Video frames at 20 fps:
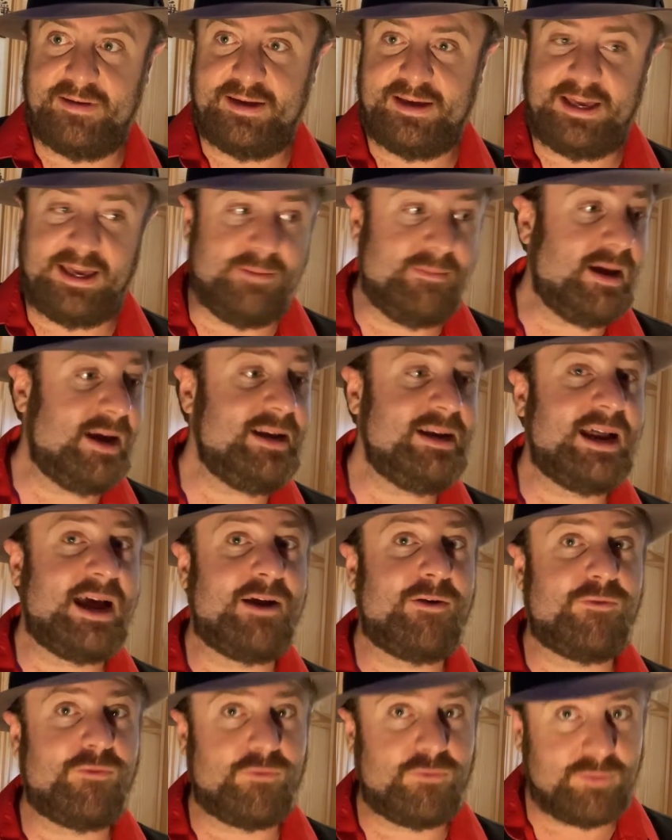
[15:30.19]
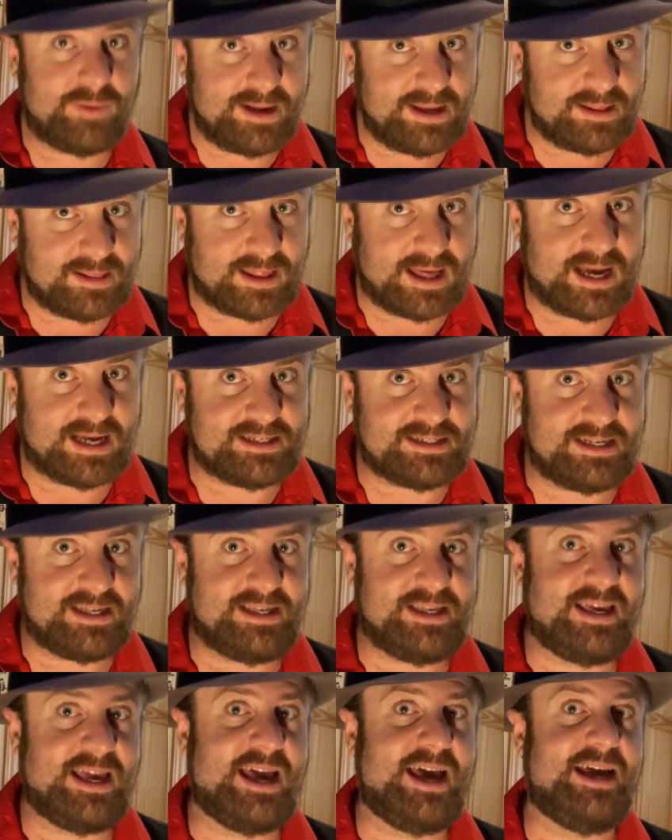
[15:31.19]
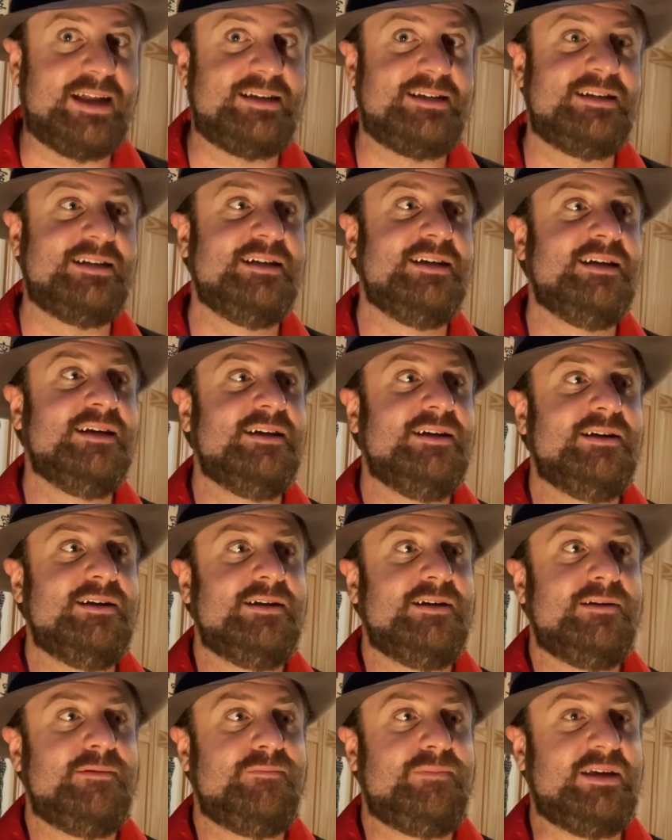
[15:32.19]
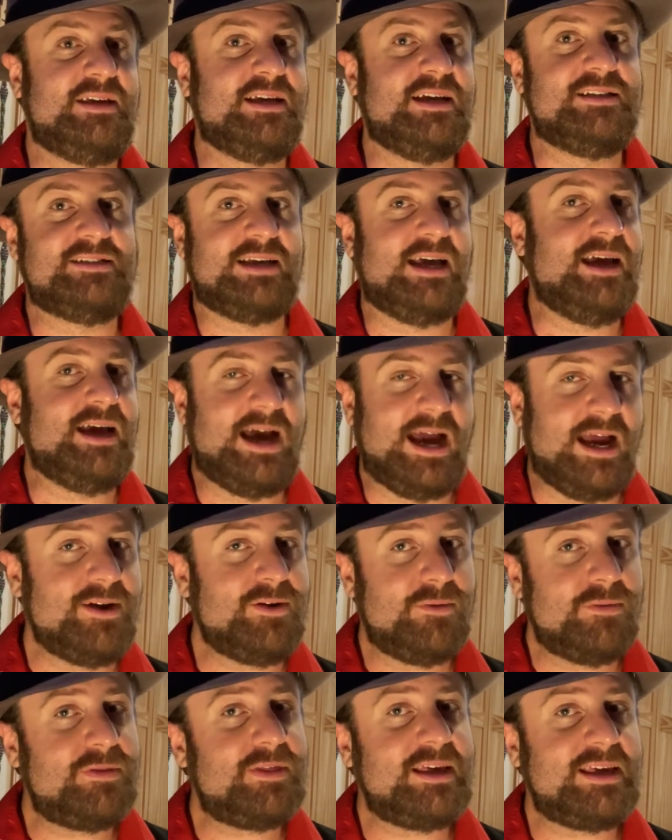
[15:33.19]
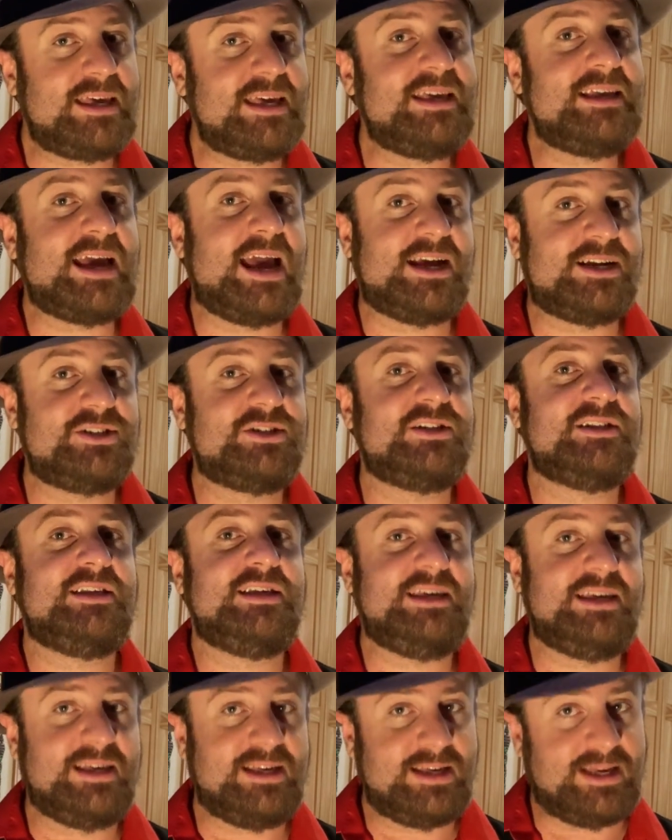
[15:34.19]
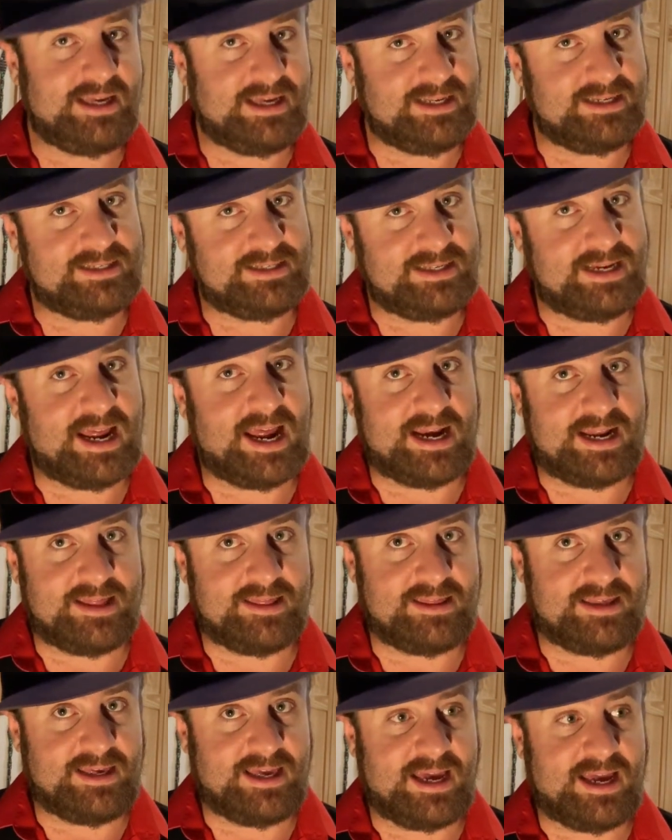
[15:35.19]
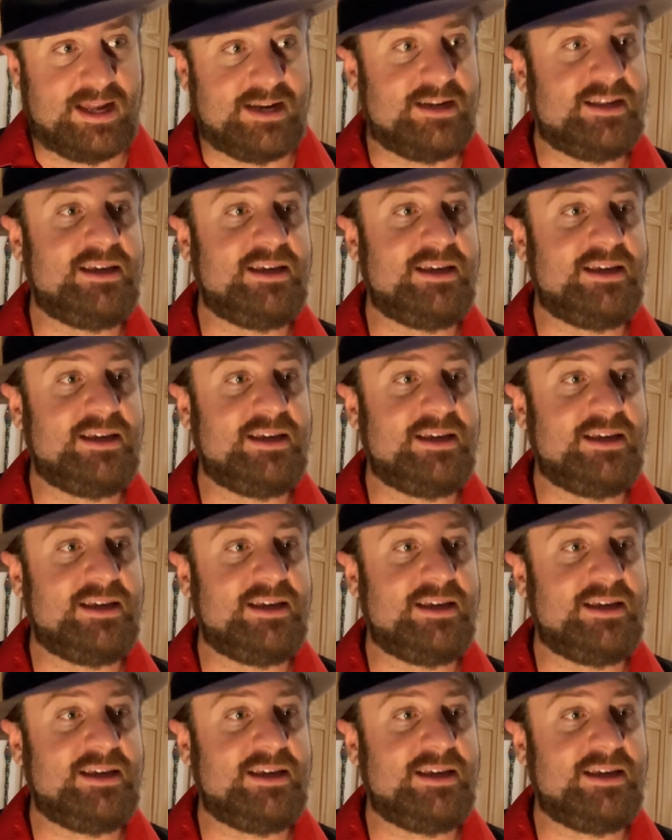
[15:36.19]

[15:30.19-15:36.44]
He might not realize it yet, because I, I don't think he actually is dead at the end.